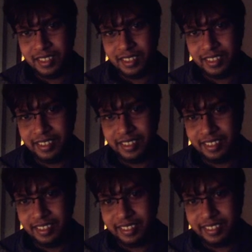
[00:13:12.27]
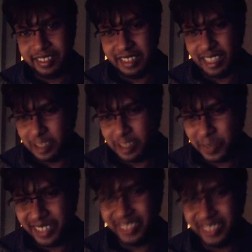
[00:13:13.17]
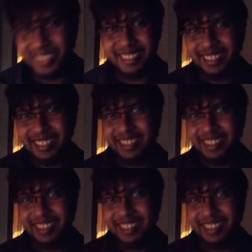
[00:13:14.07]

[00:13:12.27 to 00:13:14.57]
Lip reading: And then the last page, you see,